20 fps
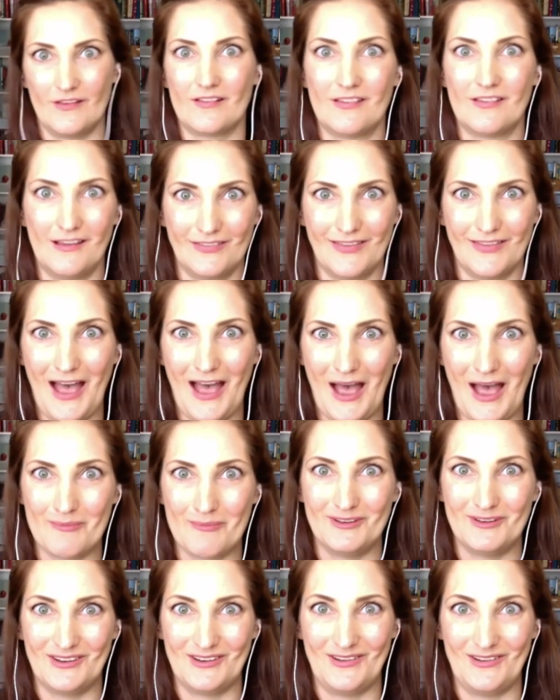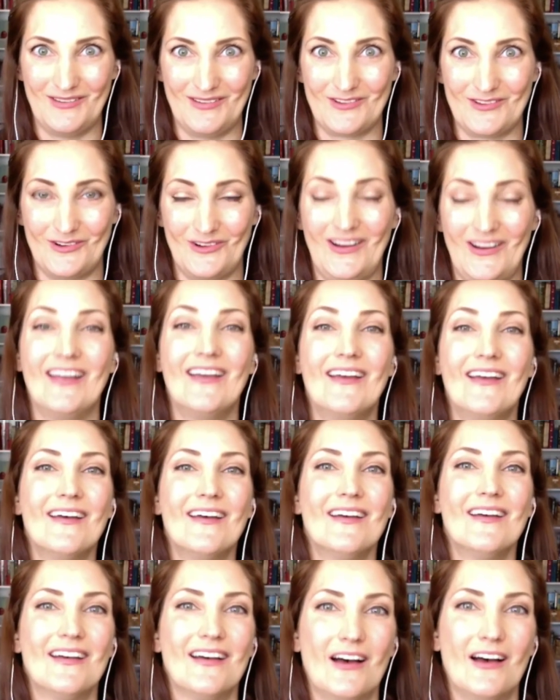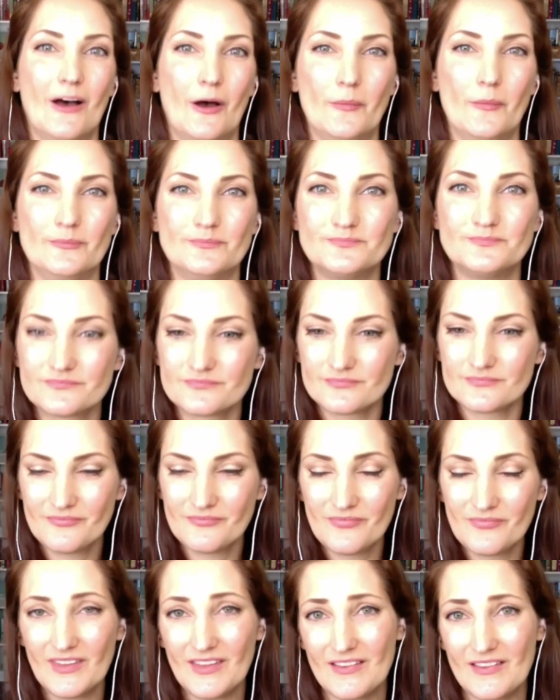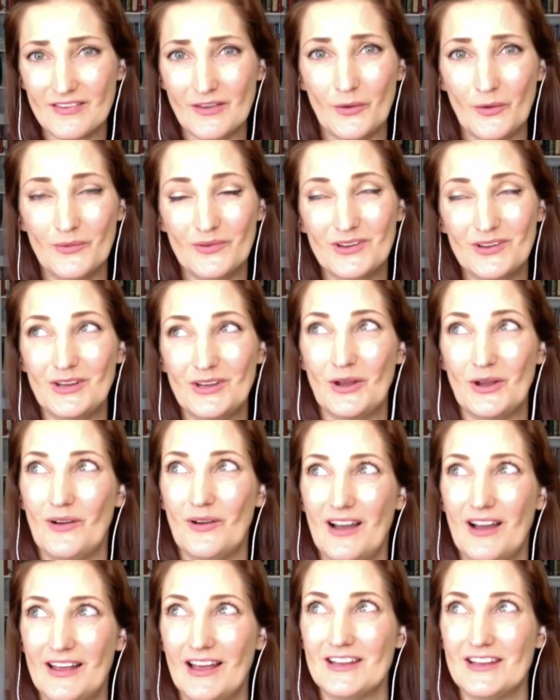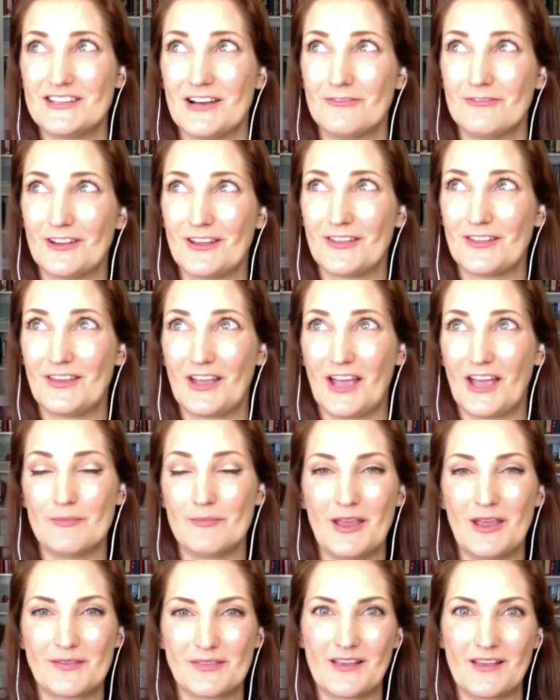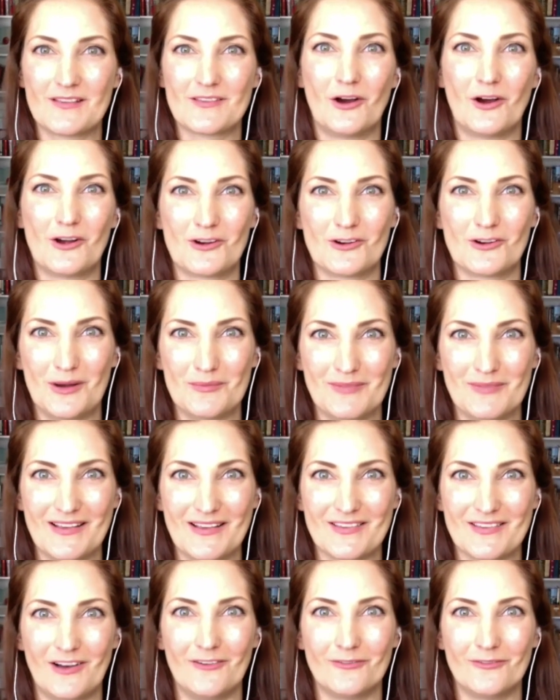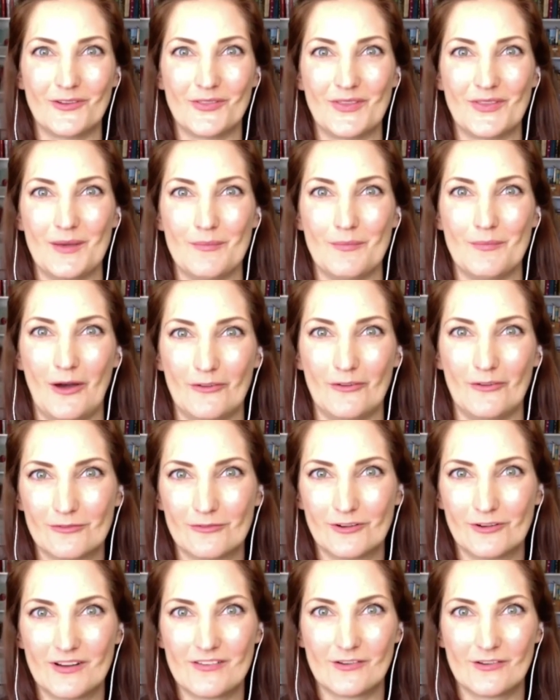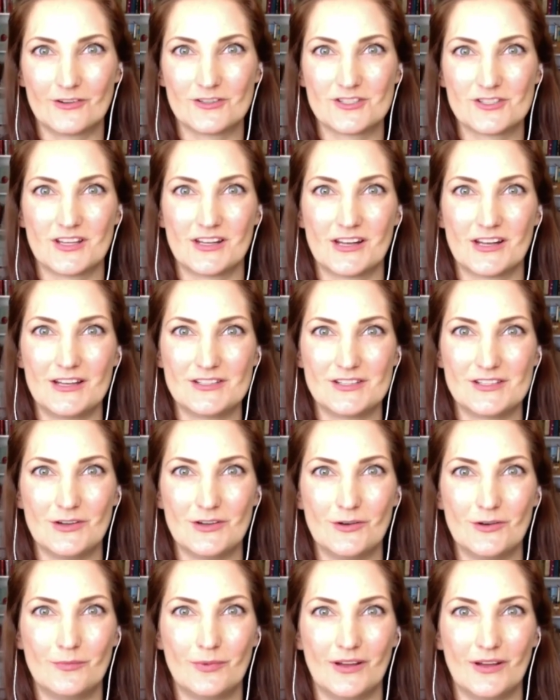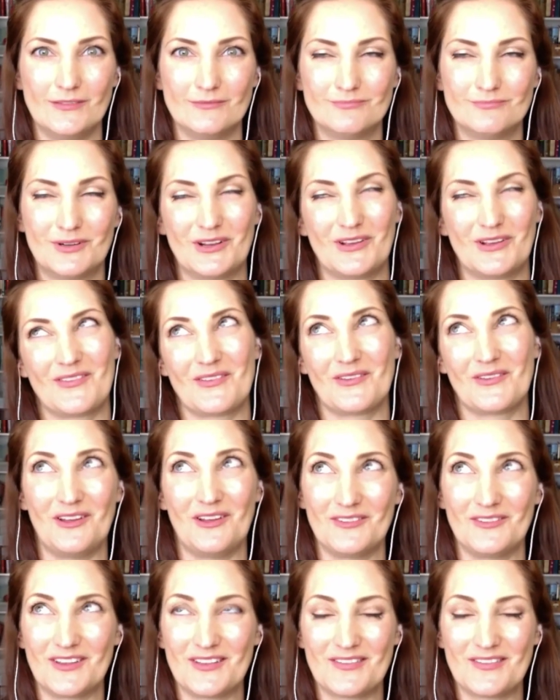this thing that happened in history. So, I definitely think I make things harder on myself with the amount of research that I do, but I also love it.